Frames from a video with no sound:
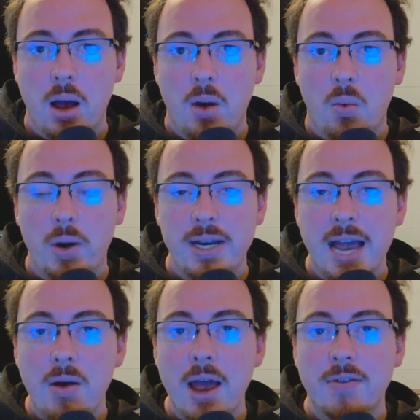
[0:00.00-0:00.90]
We
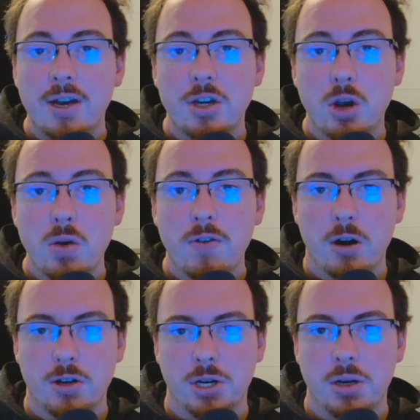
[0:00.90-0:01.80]
now have a new
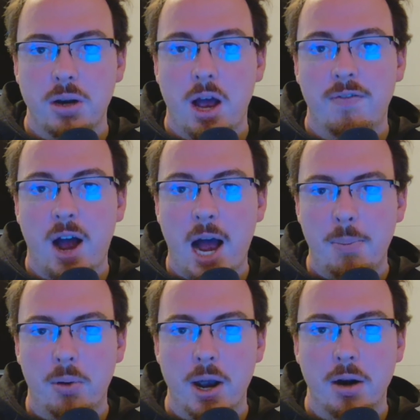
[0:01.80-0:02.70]
version of
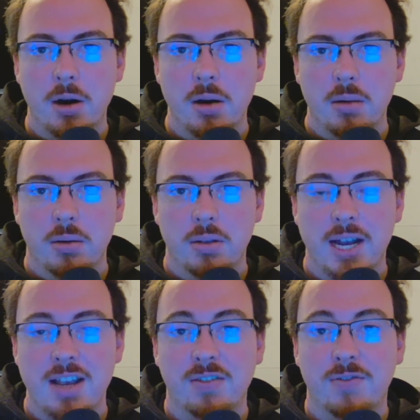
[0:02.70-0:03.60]
Operator that
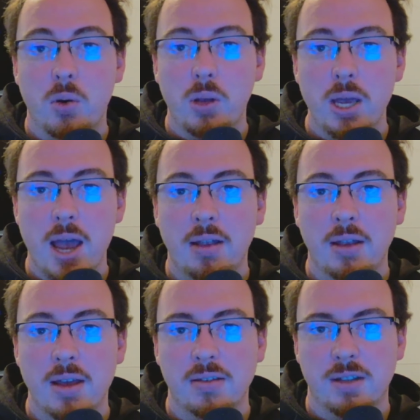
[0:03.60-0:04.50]
is fully
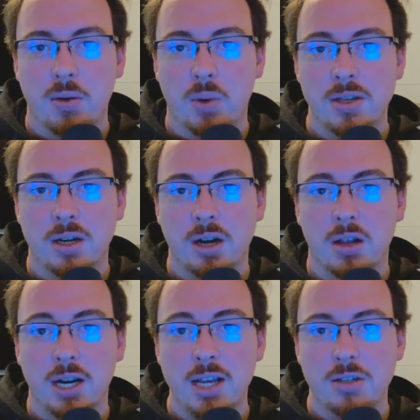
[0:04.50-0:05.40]
headless, that runs on a
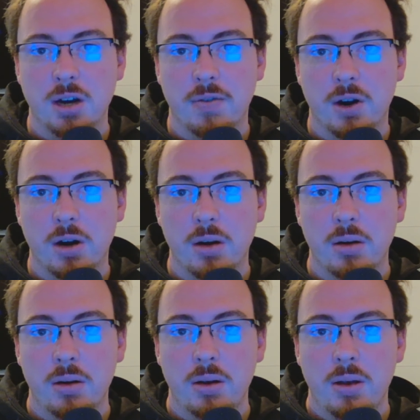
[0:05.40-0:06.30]
Linux server,
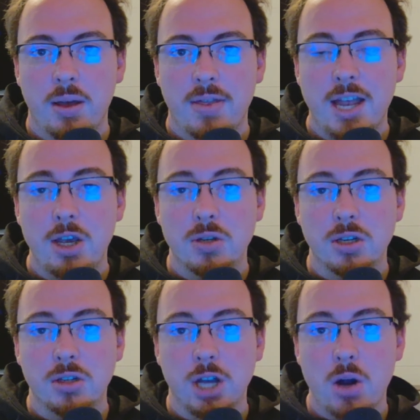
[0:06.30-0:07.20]
that uses
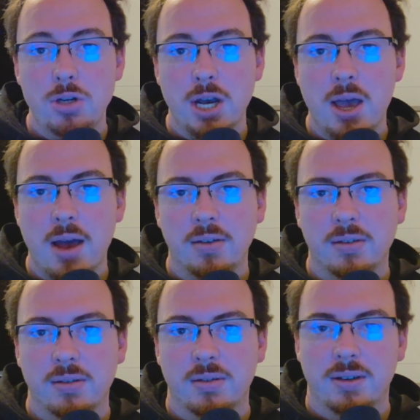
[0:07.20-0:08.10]

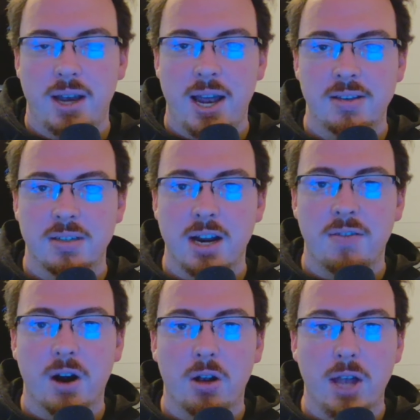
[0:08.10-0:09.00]
Node.js instead of
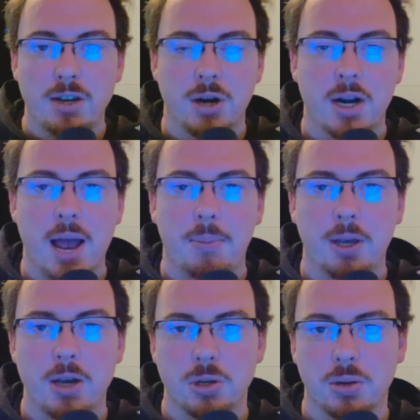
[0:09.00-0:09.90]
our Electron
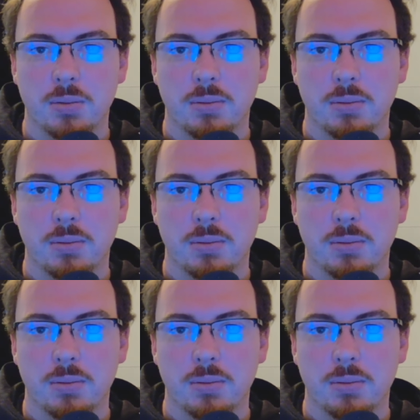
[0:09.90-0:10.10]
application.